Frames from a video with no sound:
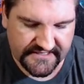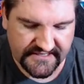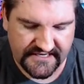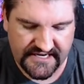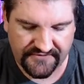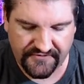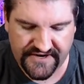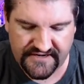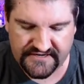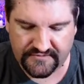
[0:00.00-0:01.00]

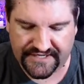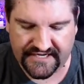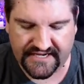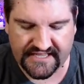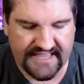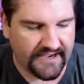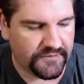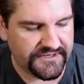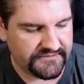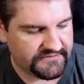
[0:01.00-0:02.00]
different. We didn't get that
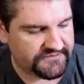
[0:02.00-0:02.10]
one.